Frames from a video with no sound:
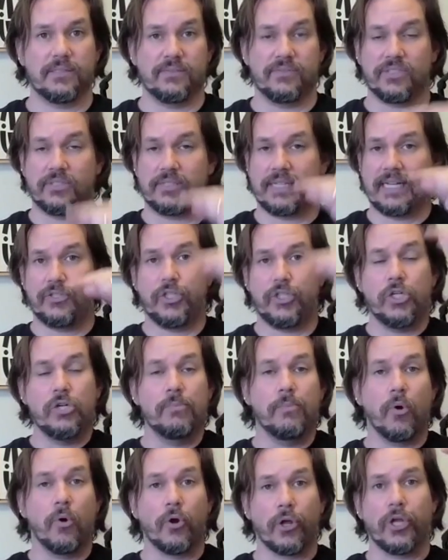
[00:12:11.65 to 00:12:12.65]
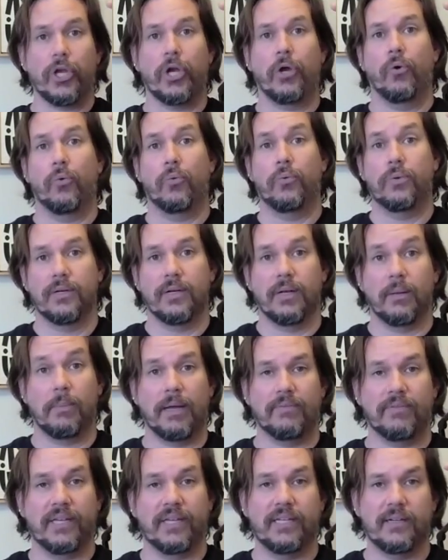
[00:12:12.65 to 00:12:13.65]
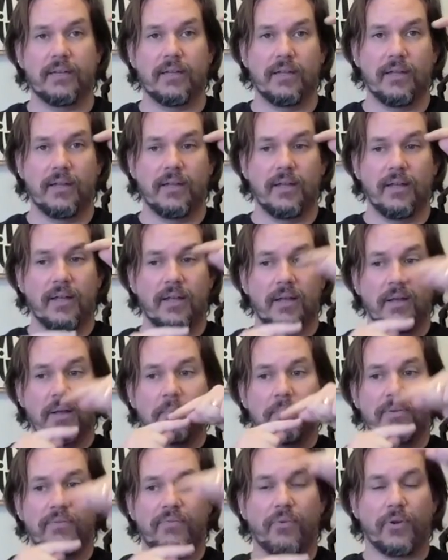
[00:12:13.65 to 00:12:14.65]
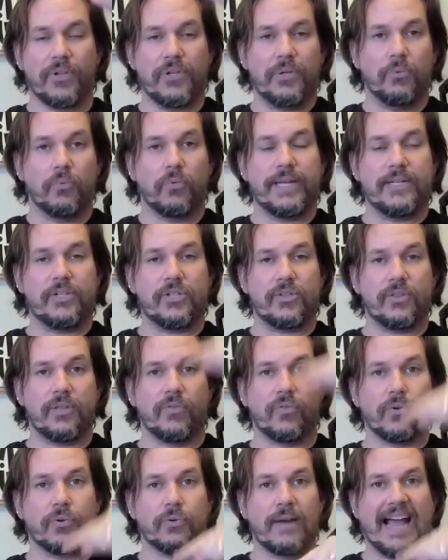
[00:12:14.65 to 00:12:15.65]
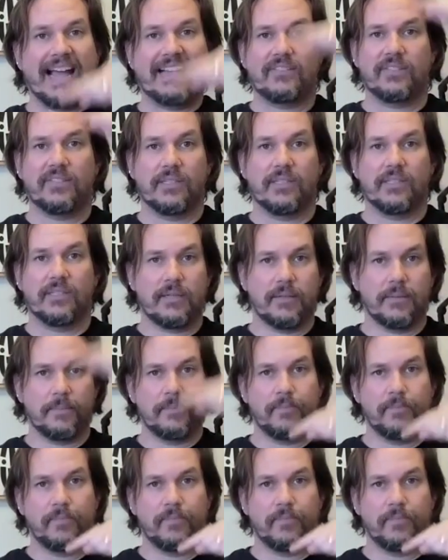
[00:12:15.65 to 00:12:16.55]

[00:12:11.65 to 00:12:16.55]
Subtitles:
You've still got two more to go above it before you reach the thoracic.